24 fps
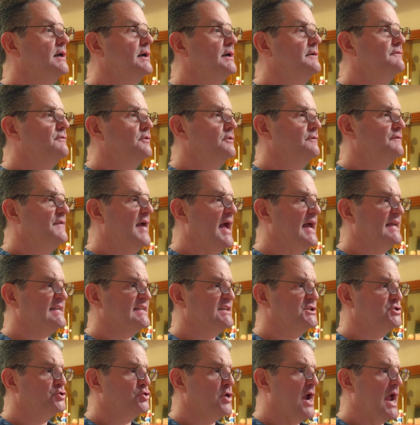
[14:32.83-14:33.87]
for
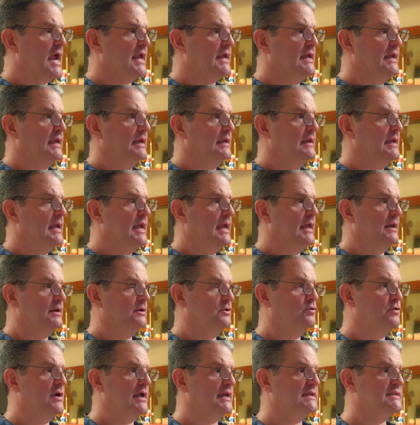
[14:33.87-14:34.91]
fast tracking
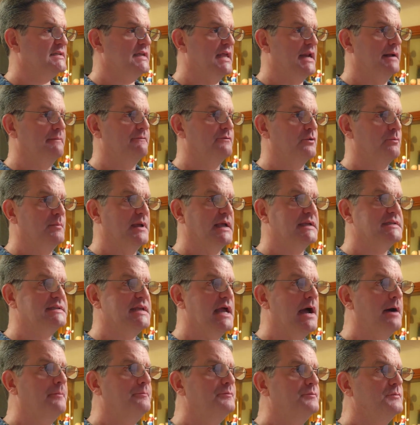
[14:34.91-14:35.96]
and quick setup for
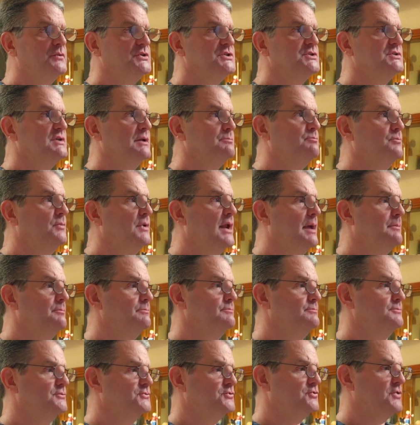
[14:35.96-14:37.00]
mixdown, which is what
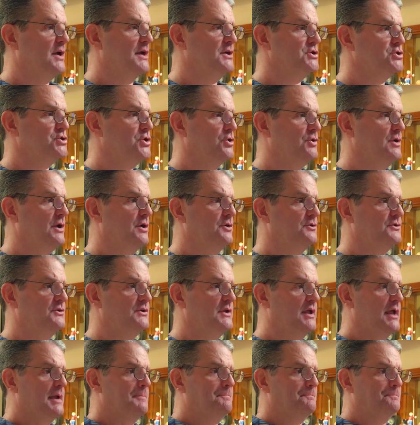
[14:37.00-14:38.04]
I'm trying to show you here
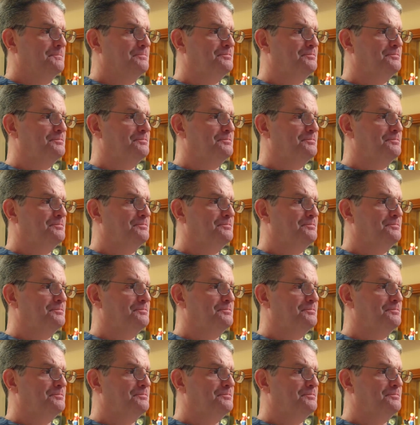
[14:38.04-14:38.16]
today.